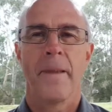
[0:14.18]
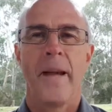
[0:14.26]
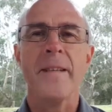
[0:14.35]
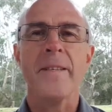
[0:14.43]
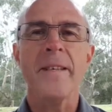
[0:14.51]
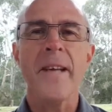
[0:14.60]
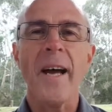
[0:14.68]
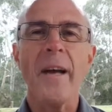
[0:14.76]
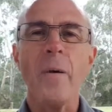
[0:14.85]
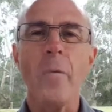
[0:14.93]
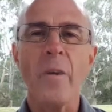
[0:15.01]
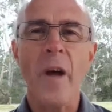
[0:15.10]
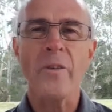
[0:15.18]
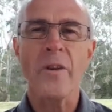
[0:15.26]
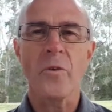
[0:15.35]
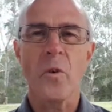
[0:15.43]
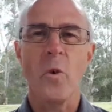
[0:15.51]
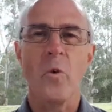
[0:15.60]
And today I would like to
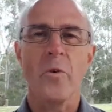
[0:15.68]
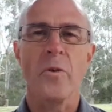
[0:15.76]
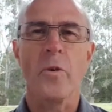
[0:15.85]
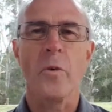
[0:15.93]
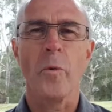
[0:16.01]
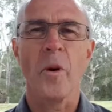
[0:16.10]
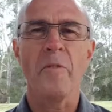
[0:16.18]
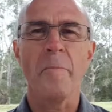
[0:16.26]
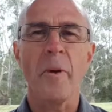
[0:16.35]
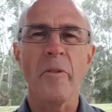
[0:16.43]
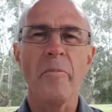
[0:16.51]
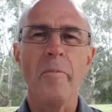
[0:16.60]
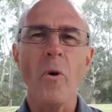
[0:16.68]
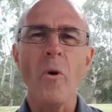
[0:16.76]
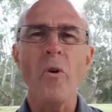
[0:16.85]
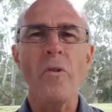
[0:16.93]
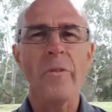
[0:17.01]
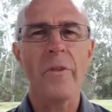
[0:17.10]
talk to, I suppose,
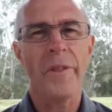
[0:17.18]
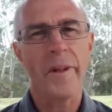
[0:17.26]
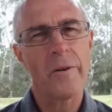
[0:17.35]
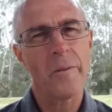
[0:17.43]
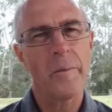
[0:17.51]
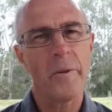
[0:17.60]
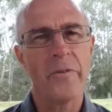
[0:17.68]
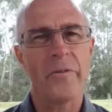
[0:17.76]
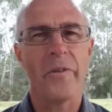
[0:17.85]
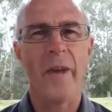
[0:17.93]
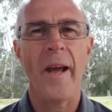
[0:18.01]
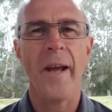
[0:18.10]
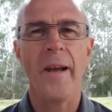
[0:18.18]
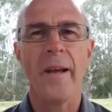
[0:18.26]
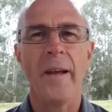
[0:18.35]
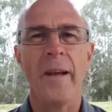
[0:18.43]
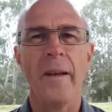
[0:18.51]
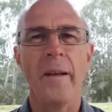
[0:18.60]
more therapists
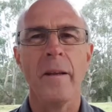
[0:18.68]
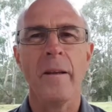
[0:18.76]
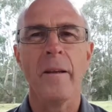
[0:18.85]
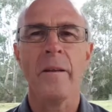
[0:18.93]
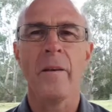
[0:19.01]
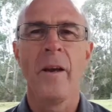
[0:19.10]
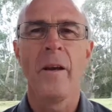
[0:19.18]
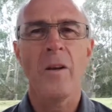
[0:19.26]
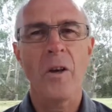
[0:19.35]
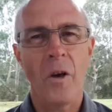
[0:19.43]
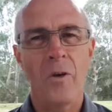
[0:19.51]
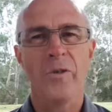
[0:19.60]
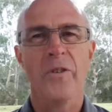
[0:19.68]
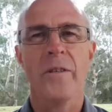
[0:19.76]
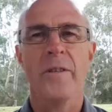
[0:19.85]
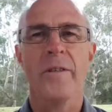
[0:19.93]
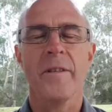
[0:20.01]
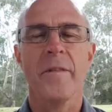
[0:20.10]
and
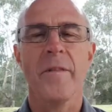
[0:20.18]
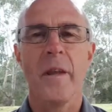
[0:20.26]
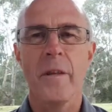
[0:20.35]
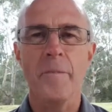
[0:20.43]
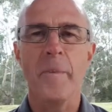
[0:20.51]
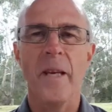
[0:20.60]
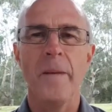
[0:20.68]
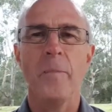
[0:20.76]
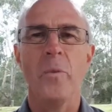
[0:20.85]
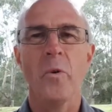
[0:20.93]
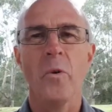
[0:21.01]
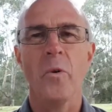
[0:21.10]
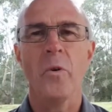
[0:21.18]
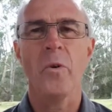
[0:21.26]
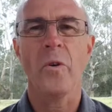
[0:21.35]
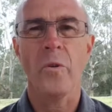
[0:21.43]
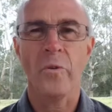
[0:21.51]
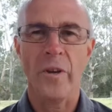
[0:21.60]
coaches and those people who
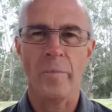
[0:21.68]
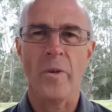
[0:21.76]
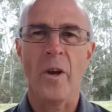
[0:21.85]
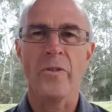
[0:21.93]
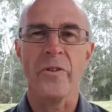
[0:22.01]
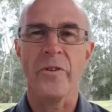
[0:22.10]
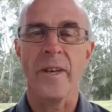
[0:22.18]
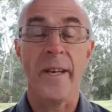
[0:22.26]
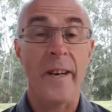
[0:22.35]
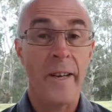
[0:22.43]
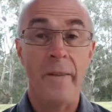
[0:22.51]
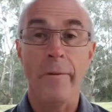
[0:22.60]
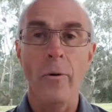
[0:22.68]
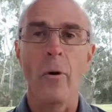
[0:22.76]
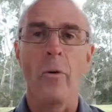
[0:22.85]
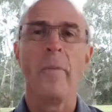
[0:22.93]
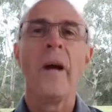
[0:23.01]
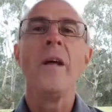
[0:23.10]
use hypnosis in any
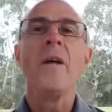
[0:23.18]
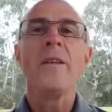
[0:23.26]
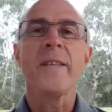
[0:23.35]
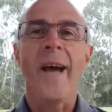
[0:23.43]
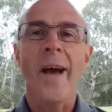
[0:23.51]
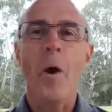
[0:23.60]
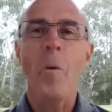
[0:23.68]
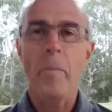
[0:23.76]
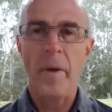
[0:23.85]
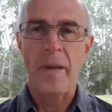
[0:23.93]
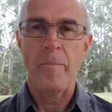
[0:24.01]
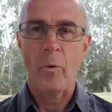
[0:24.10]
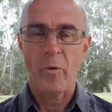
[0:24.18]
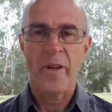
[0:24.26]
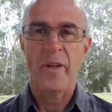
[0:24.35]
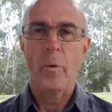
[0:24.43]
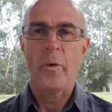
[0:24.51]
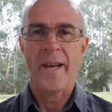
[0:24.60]
form to help people
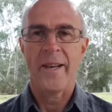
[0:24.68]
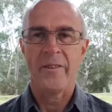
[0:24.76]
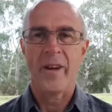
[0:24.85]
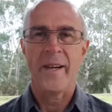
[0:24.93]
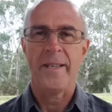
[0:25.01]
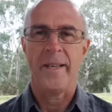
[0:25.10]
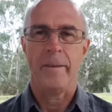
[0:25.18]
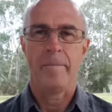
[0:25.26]
deal with anxiety.